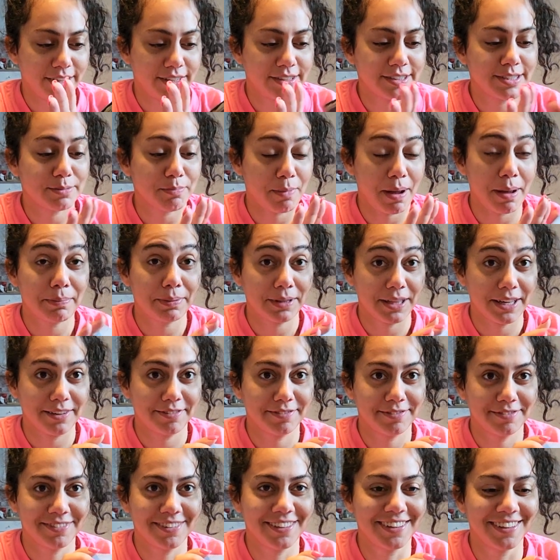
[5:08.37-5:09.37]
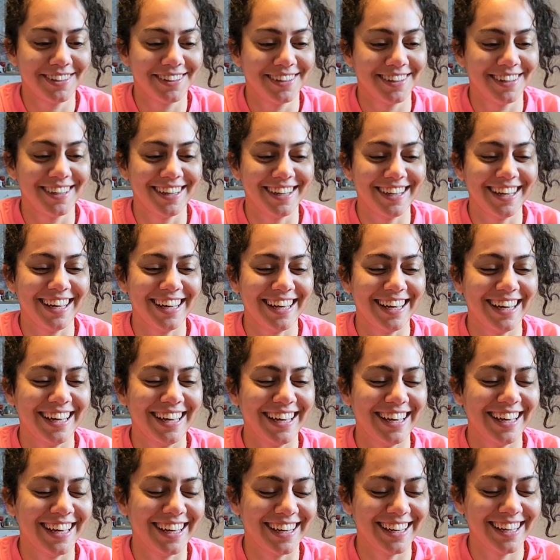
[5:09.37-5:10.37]
It's my plan.
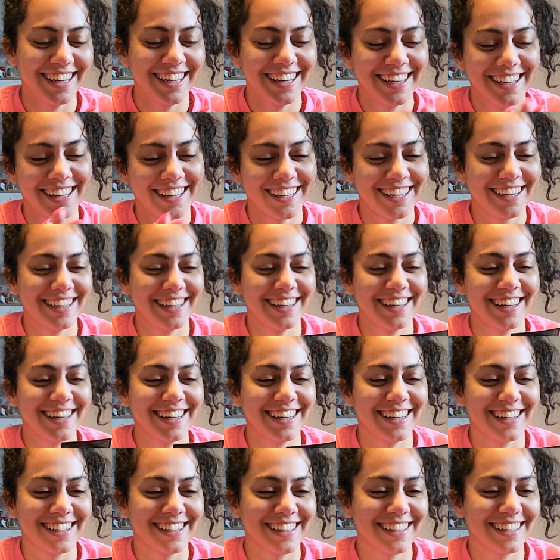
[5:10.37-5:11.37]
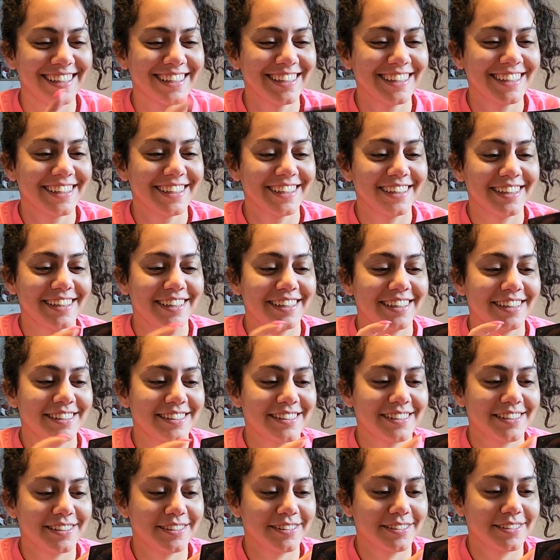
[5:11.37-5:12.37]
Mm-hmm.
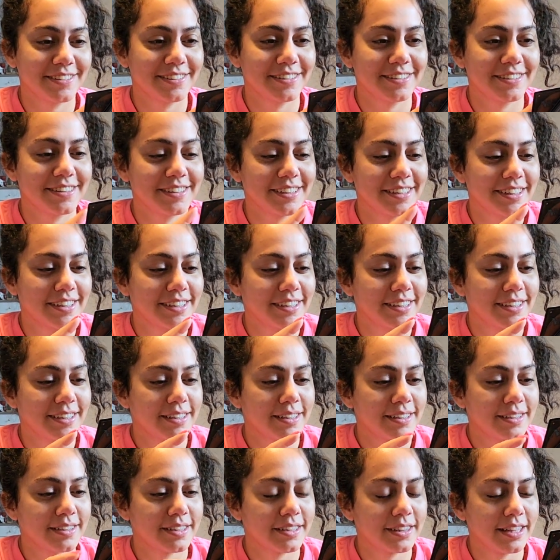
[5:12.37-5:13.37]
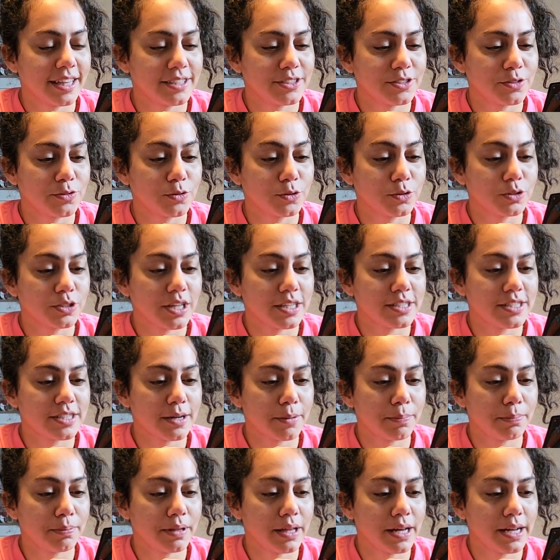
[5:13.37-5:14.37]
So, the legend rule doesn't
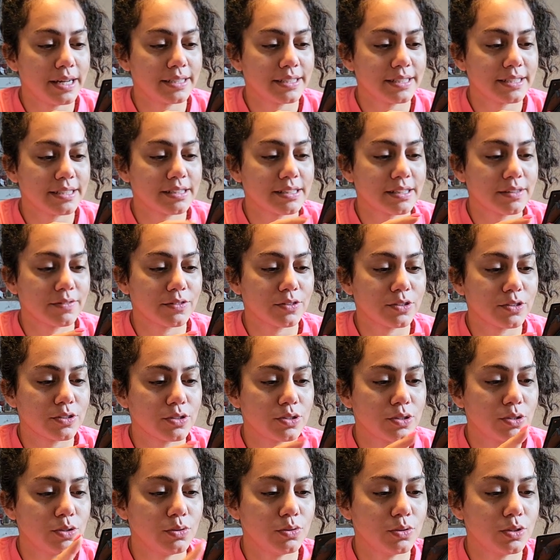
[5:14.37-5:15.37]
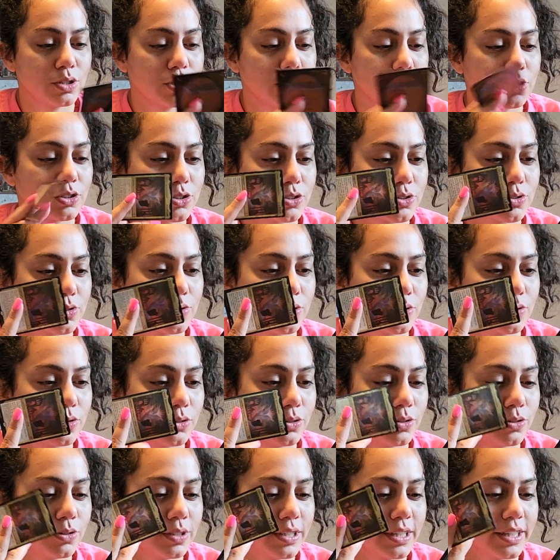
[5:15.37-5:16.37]
apply to slivers you
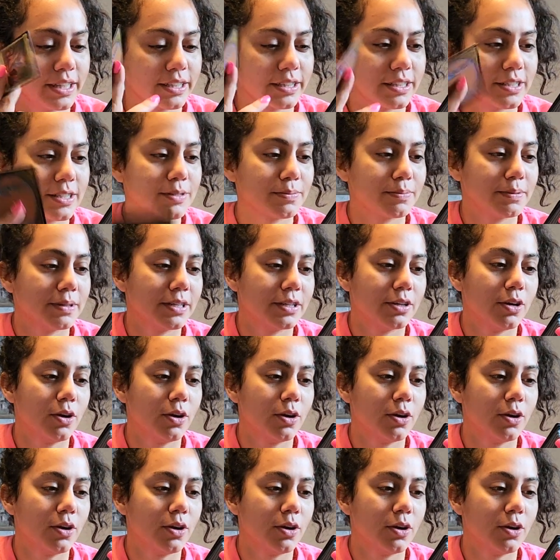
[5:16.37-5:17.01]
control. I like this one.